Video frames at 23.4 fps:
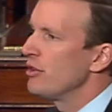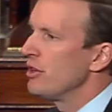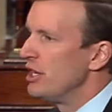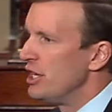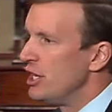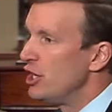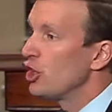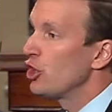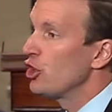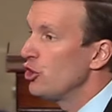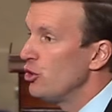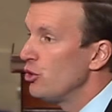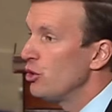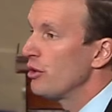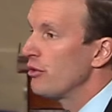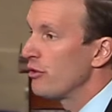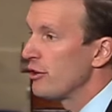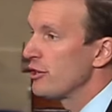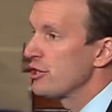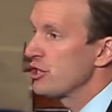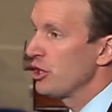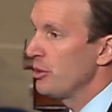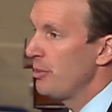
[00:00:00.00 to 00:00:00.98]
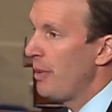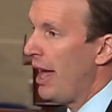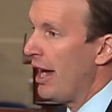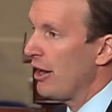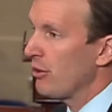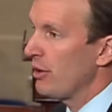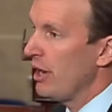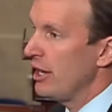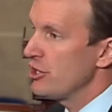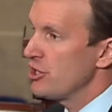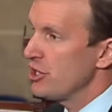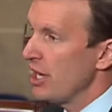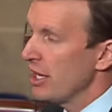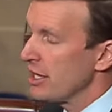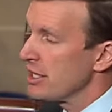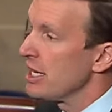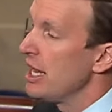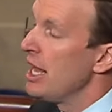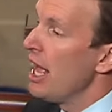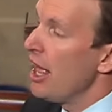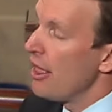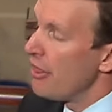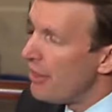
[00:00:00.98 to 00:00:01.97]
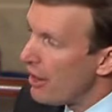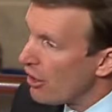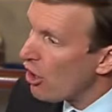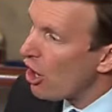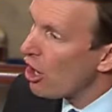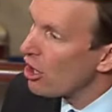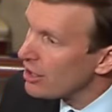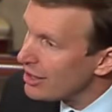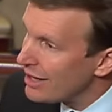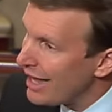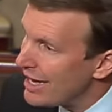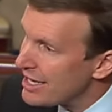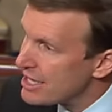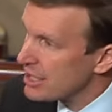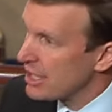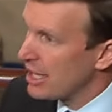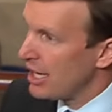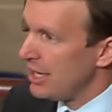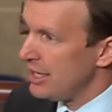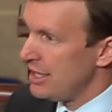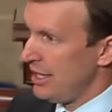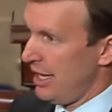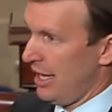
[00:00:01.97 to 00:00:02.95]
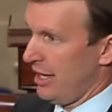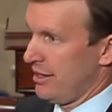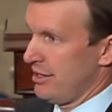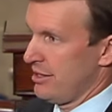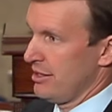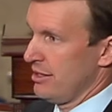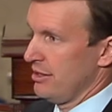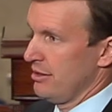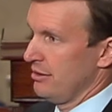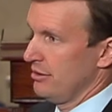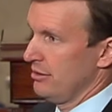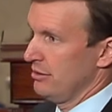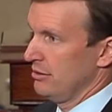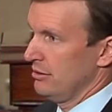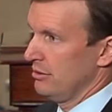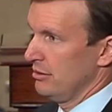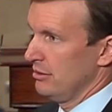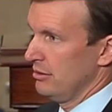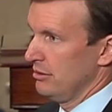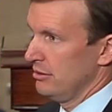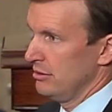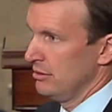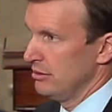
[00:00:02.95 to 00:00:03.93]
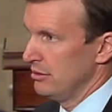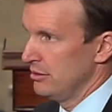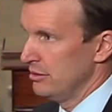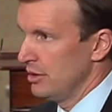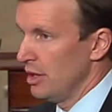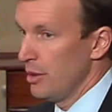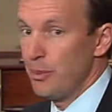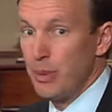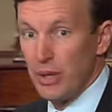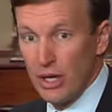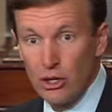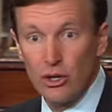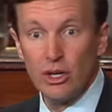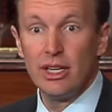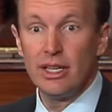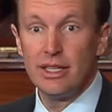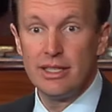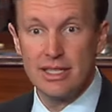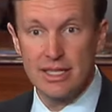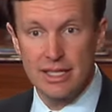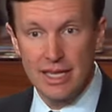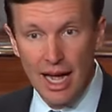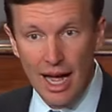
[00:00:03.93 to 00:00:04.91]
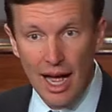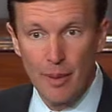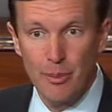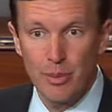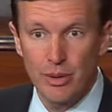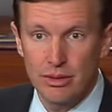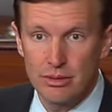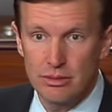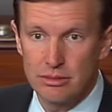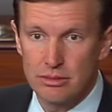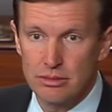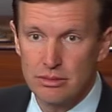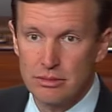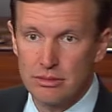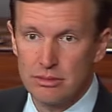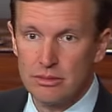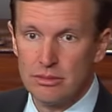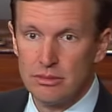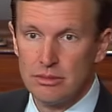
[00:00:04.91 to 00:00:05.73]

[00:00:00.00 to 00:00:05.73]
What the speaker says: near universal background checks, there are less gun deaths. Period, stop.